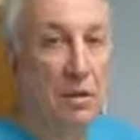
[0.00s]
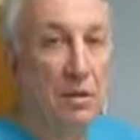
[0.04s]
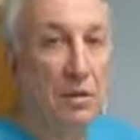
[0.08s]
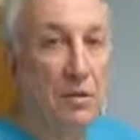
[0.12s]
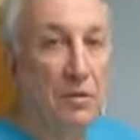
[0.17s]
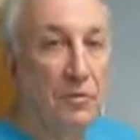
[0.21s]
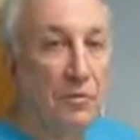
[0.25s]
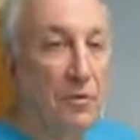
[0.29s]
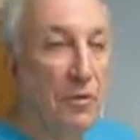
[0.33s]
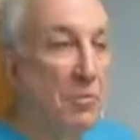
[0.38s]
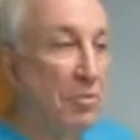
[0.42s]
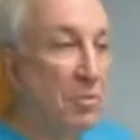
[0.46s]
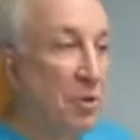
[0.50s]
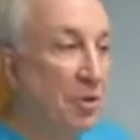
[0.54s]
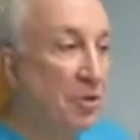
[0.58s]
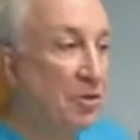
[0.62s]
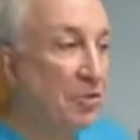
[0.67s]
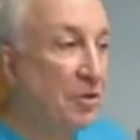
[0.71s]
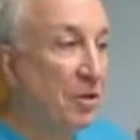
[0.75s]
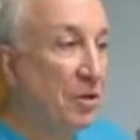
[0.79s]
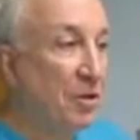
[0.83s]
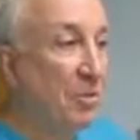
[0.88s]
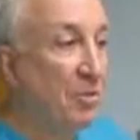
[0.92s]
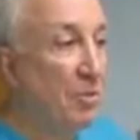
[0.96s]
So
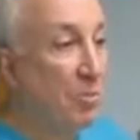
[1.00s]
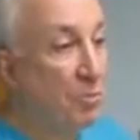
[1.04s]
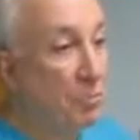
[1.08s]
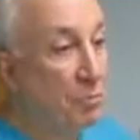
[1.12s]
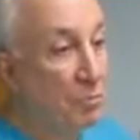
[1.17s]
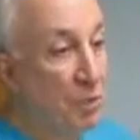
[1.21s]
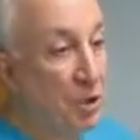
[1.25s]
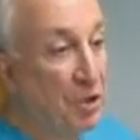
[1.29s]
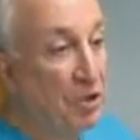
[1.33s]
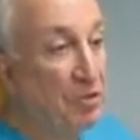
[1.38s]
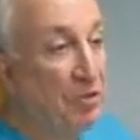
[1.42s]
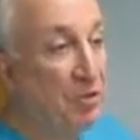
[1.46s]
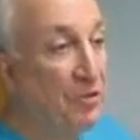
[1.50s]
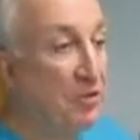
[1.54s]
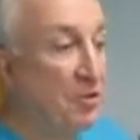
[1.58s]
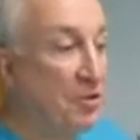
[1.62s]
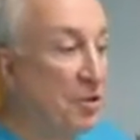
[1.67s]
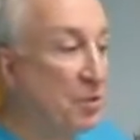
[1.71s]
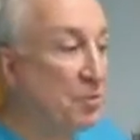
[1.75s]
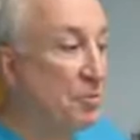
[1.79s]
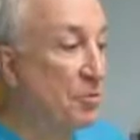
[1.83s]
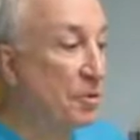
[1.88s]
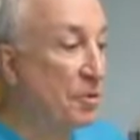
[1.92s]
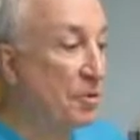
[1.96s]
when patients
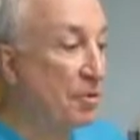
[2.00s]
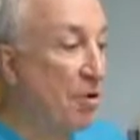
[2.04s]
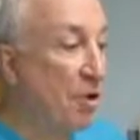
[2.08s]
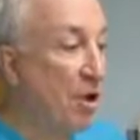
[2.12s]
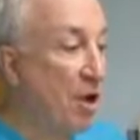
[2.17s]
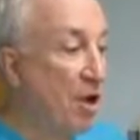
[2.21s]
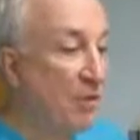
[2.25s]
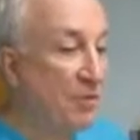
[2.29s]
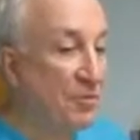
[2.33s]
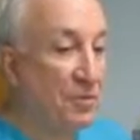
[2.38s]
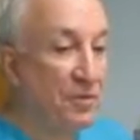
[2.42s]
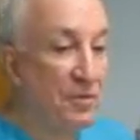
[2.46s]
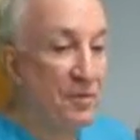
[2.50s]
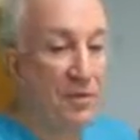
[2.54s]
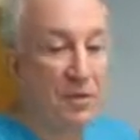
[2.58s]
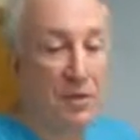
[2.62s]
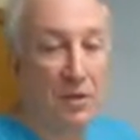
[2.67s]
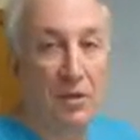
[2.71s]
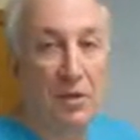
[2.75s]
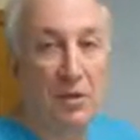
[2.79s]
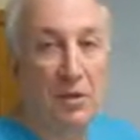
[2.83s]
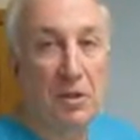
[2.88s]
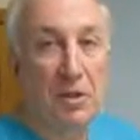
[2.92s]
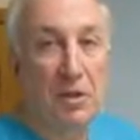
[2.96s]
come to our office,
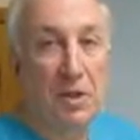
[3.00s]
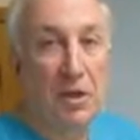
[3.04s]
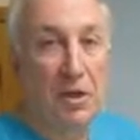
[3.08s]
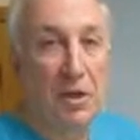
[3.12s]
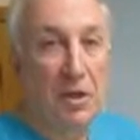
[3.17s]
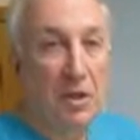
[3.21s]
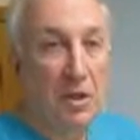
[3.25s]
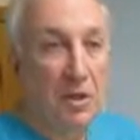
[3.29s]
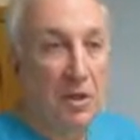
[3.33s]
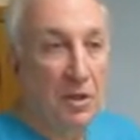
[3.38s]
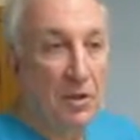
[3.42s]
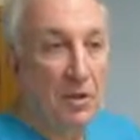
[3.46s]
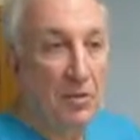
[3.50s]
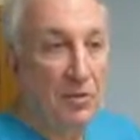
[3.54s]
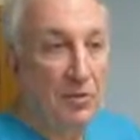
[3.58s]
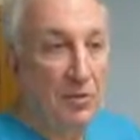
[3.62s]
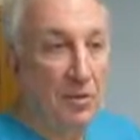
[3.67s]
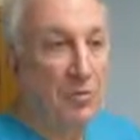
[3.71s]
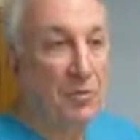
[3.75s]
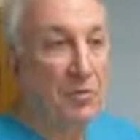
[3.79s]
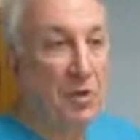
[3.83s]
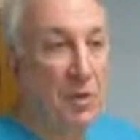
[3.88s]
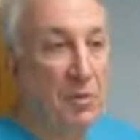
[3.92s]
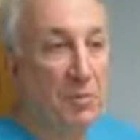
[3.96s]
so
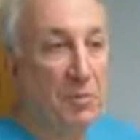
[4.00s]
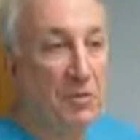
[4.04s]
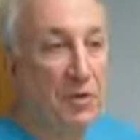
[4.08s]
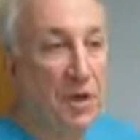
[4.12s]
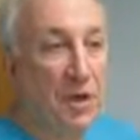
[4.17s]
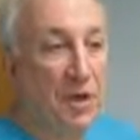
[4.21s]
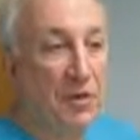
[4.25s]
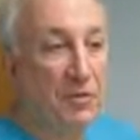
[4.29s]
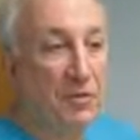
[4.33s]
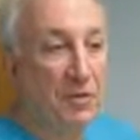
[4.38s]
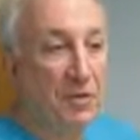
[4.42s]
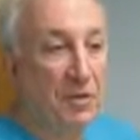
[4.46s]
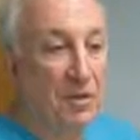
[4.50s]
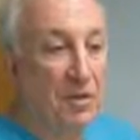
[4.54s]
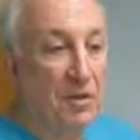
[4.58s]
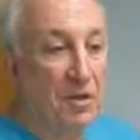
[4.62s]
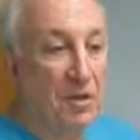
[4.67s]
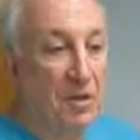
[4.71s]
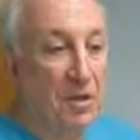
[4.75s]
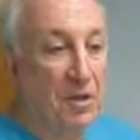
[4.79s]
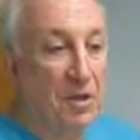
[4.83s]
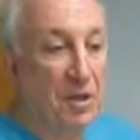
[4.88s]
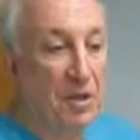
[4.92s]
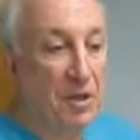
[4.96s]
sometimes they ask,
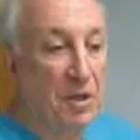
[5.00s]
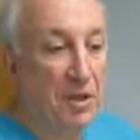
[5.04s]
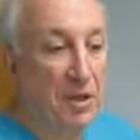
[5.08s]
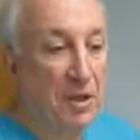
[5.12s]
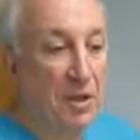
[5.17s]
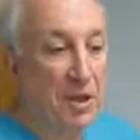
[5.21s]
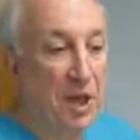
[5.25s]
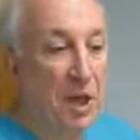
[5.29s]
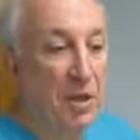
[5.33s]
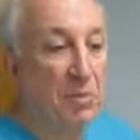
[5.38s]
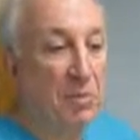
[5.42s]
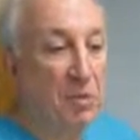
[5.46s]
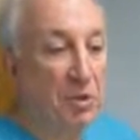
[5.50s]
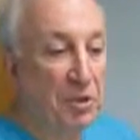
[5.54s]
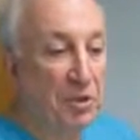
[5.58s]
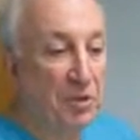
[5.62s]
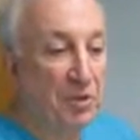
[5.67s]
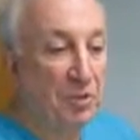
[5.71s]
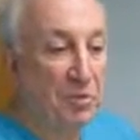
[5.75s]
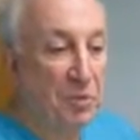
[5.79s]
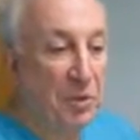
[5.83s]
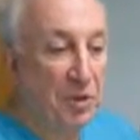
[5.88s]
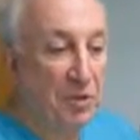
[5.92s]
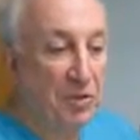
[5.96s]
can I
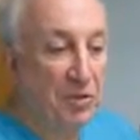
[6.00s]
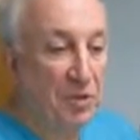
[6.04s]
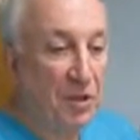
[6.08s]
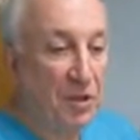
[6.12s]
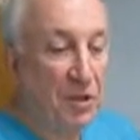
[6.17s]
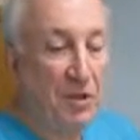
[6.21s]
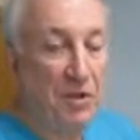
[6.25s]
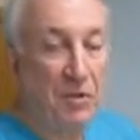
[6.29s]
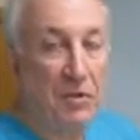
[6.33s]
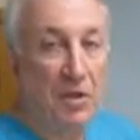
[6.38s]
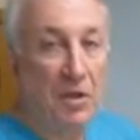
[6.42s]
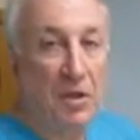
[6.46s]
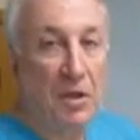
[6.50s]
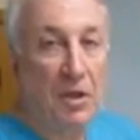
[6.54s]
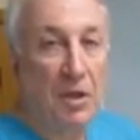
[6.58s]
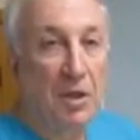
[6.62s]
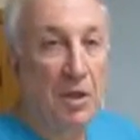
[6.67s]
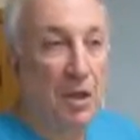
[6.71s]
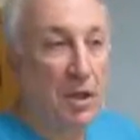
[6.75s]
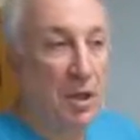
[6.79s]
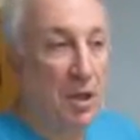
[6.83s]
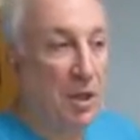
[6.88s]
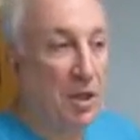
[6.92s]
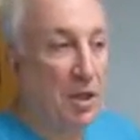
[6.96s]
bleach my teeth?
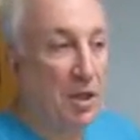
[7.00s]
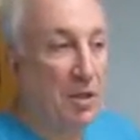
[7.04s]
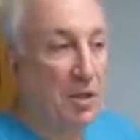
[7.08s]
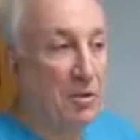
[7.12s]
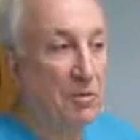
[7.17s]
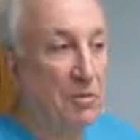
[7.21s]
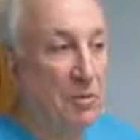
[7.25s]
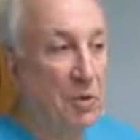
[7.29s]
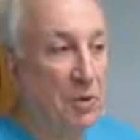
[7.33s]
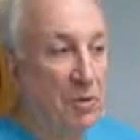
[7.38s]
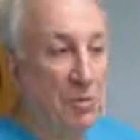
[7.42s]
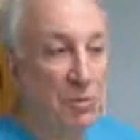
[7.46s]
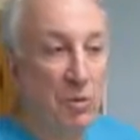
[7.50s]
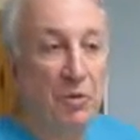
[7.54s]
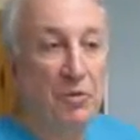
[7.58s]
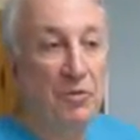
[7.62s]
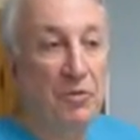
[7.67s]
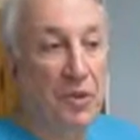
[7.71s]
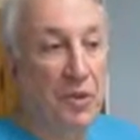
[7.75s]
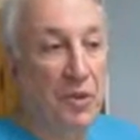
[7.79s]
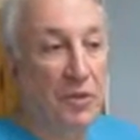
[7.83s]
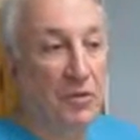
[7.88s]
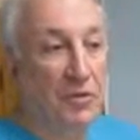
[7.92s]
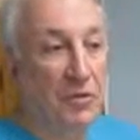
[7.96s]
And in
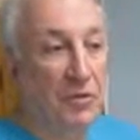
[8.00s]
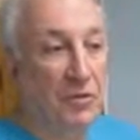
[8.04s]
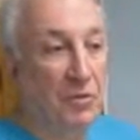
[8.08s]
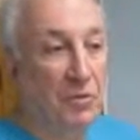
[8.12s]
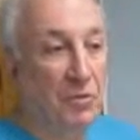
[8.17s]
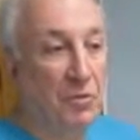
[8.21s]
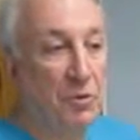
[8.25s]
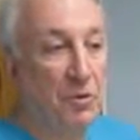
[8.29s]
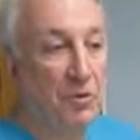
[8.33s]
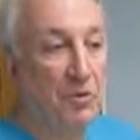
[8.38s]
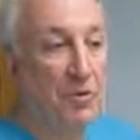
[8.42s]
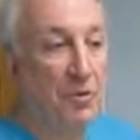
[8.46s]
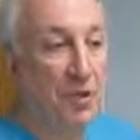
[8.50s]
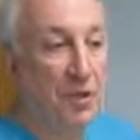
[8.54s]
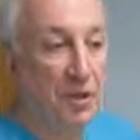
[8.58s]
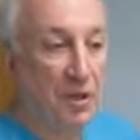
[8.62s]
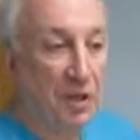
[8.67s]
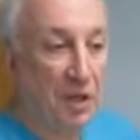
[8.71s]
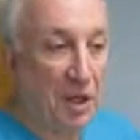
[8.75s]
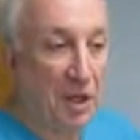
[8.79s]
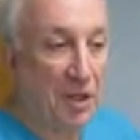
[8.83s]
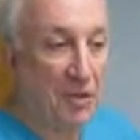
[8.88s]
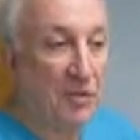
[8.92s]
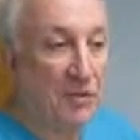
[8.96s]
most cases we say
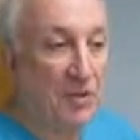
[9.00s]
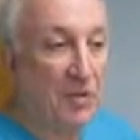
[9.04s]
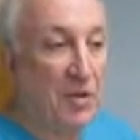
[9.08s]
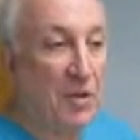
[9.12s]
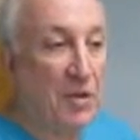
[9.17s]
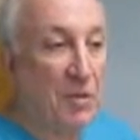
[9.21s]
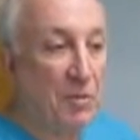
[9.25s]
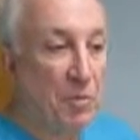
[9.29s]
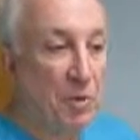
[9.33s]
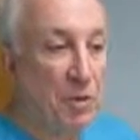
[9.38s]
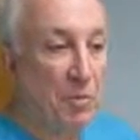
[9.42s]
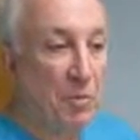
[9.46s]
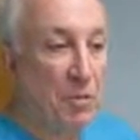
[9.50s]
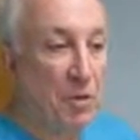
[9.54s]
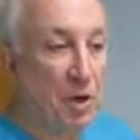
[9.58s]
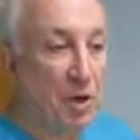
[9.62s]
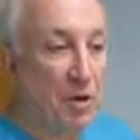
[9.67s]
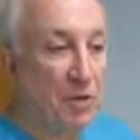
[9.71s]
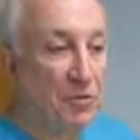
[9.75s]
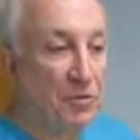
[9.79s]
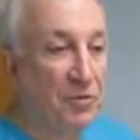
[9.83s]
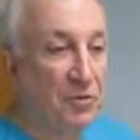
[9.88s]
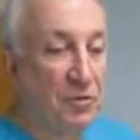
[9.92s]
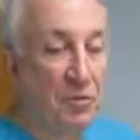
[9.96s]
yes, but we
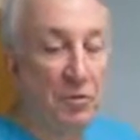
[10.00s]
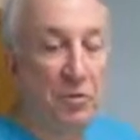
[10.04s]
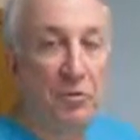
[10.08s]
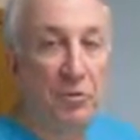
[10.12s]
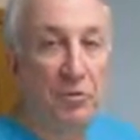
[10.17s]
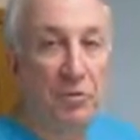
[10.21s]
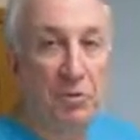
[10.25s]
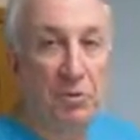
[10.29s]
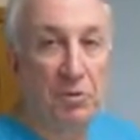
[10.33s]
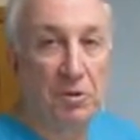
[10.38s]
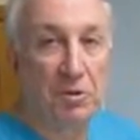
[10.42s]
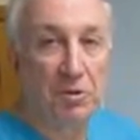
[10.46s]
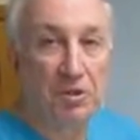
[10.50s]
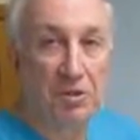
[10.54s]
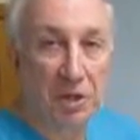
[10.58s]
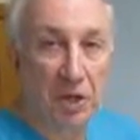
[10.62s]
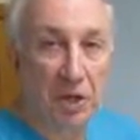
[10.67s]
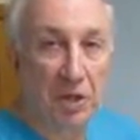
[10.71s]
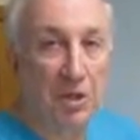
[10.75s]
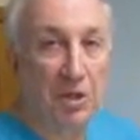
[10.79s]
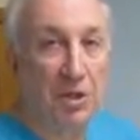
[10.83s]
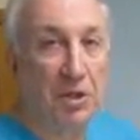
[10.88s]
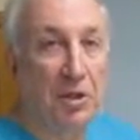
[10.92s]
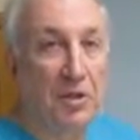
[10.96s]
always go through a
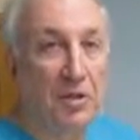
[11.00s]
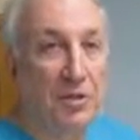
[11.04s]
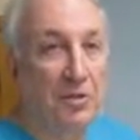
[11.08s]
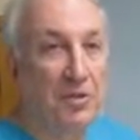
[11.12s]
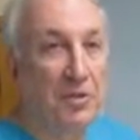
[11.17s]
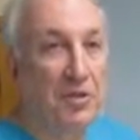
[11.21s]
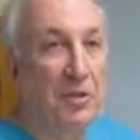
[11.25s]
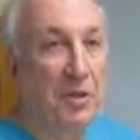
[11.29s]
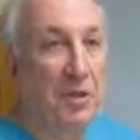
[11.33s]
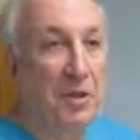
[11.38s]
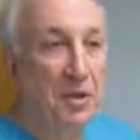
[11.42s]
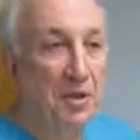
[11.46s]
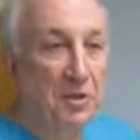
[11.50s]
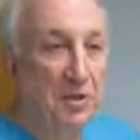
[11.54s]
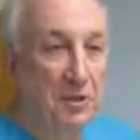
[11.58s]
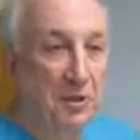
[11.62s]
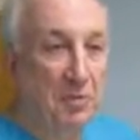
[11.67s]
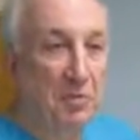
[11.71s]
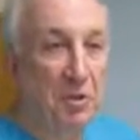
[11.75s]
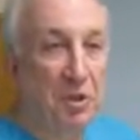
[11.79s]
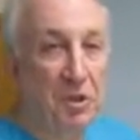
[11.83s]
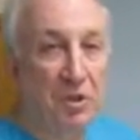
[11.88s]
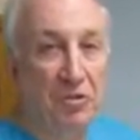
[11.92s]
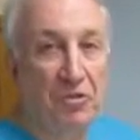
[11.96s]
checklist to
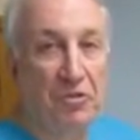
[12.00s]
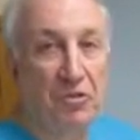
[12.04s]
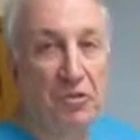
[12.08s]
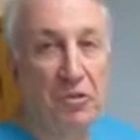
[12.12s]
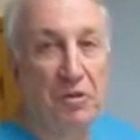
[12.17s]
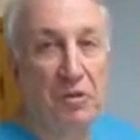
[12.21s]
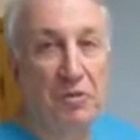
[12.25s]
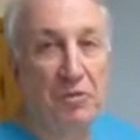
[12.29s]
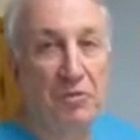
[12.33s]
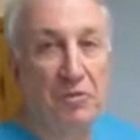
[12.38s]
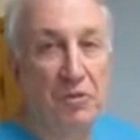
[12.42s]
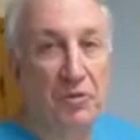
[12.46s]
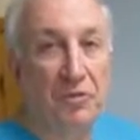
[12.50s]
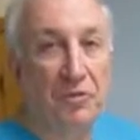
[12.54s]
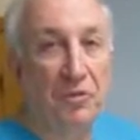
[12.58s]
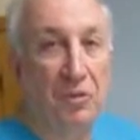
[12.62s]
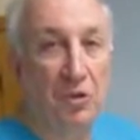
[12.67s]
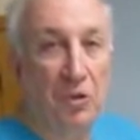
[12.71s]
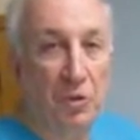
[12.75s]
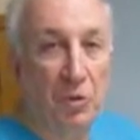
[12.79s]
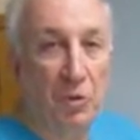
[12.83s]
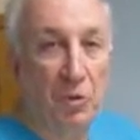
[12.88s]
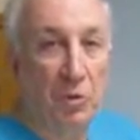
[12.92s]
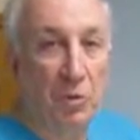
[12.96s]
make sure if it's
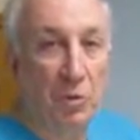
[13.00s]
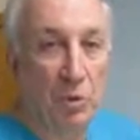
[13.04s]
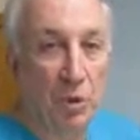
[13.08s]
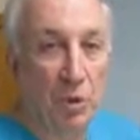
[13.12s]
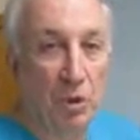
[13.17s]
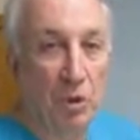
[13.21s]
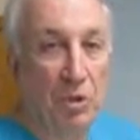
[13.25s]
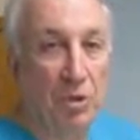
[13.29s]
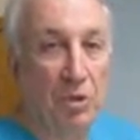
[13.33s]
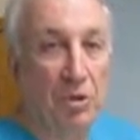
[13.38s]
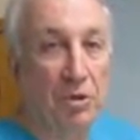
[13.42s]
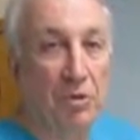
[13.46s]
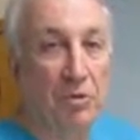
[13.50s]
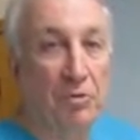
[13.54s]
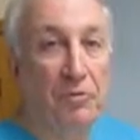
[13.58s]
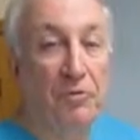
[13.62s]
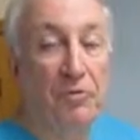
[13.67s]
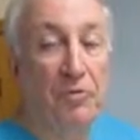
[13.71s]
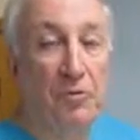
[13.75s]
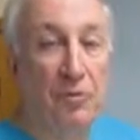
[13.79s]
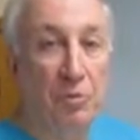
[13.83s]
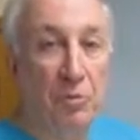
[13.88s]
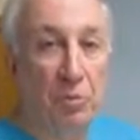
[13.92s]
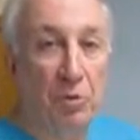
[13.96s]
going to work or if
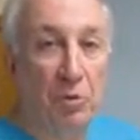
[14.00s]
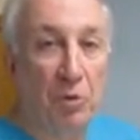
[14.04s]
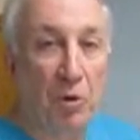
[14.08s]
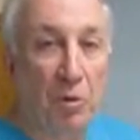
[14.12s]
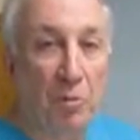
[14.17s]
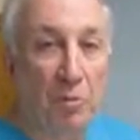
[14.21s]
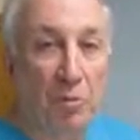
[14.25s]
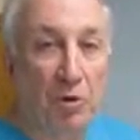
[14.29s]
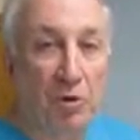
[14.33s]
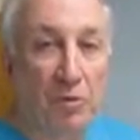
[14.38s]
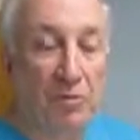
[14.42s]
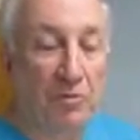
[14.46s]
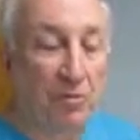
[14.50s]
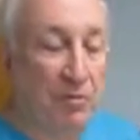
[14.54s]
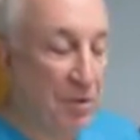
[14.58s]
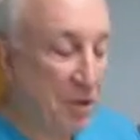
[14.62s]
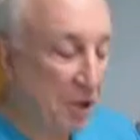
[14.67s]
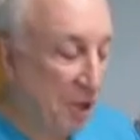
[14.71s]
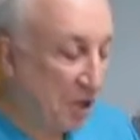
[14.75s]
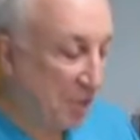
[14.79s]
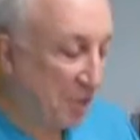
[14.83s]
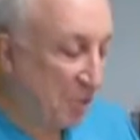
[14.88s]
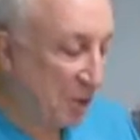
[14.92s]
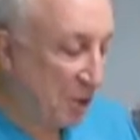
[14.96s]
it's appropriate for
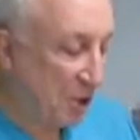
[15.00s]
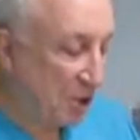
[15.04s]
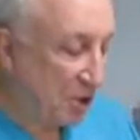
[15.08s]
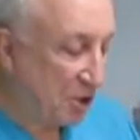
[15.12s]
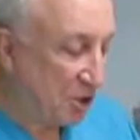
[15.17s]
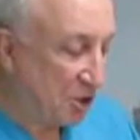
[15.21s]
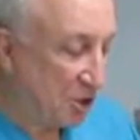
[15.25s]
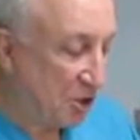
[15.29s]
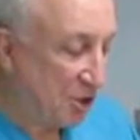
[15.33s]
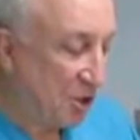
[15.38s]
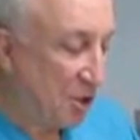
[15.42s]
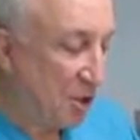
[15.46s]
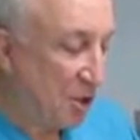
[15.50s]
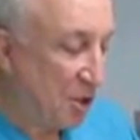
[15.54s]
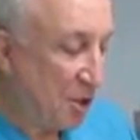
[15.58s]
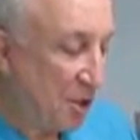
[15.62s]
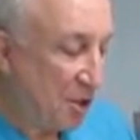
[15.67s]
that patient.